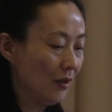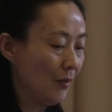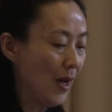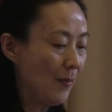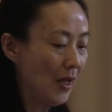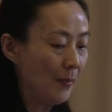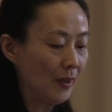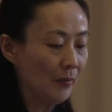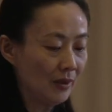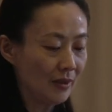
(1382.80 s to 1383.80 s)
In my
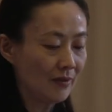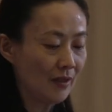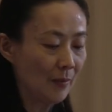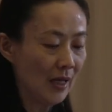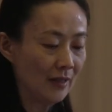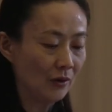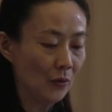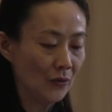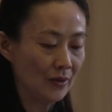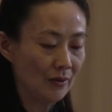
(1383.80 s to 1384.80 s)
paper, What is the Implied
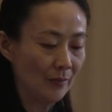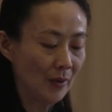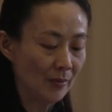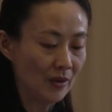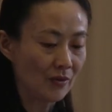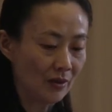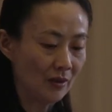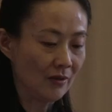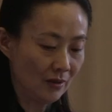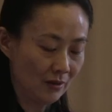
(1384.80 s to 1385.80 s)
Author?, published
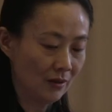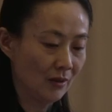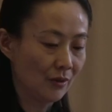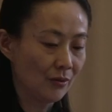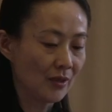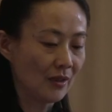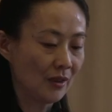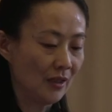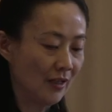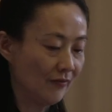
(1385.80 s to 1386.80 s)
in the
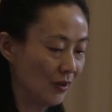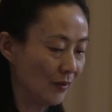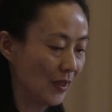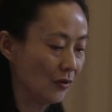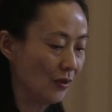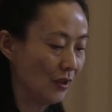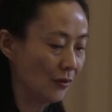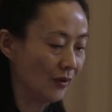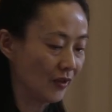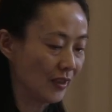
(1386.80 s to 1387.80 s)
2011 special
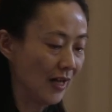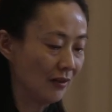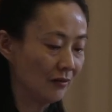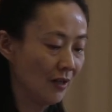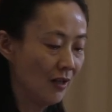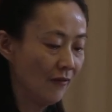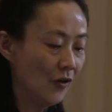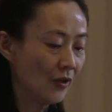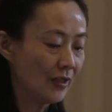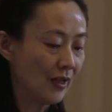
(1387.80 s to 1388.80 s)
issue of Style,
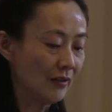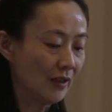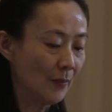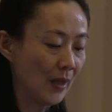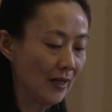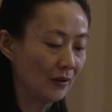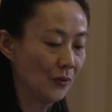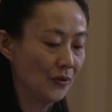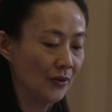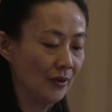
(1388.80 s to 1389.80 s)
focusing on the implied
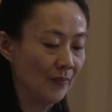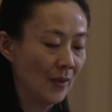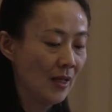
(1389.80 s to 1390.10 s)
author,